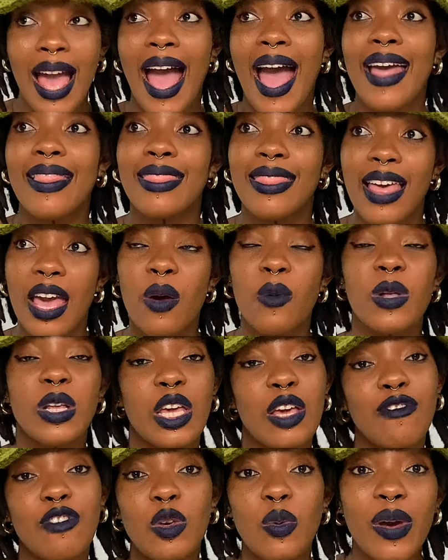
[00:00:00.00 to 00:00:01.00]
and they will
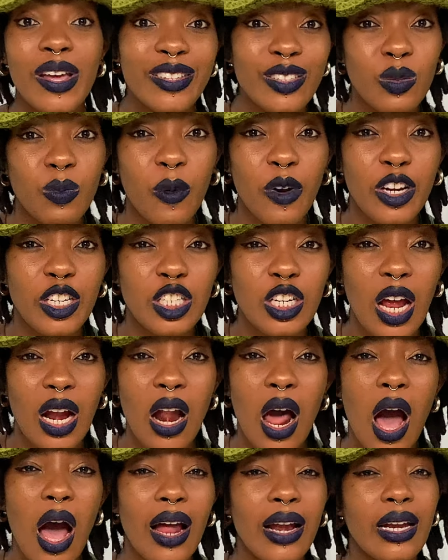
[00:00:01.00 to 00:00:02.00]
give you inspiration
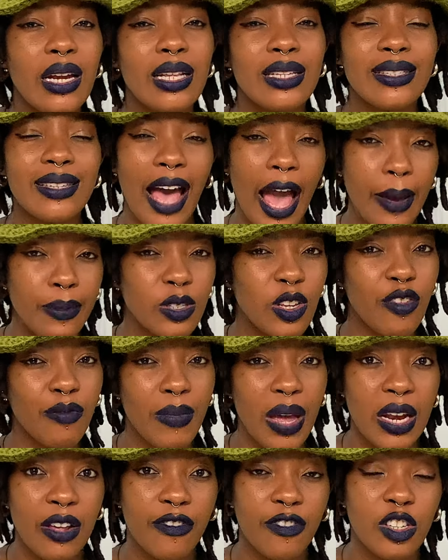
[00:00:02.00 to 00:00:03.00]
on the types of
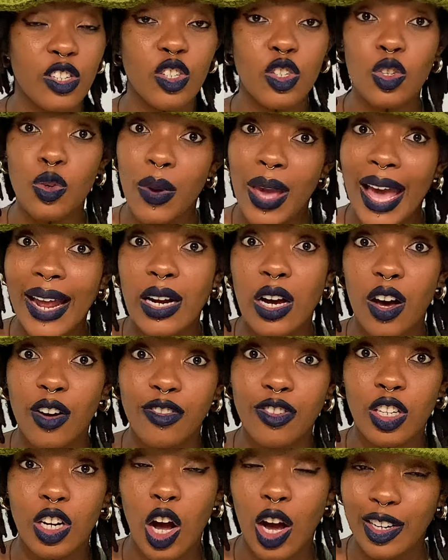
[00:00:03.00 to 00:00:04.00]
benefits you can
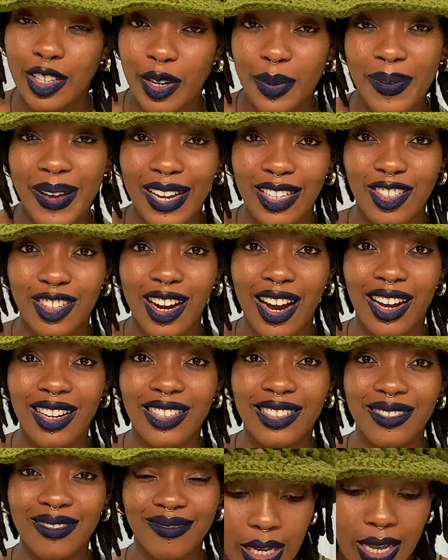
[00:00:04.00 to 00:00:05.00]
offer on your Patreon.